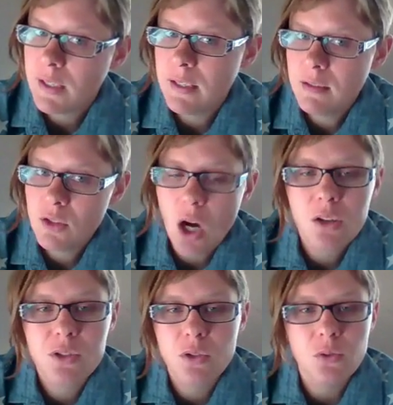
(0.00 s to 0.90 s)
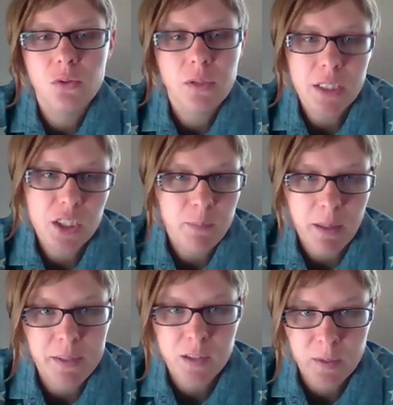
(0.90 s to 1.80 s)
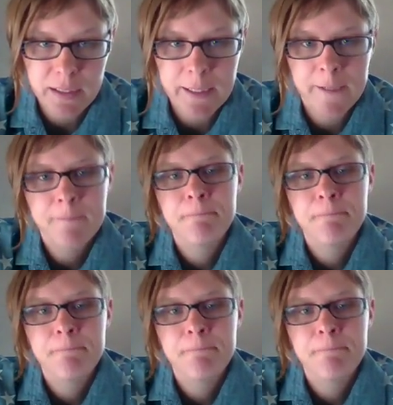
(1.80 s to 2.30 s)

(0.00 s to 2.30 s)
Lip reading: and talk to each baby sweetly.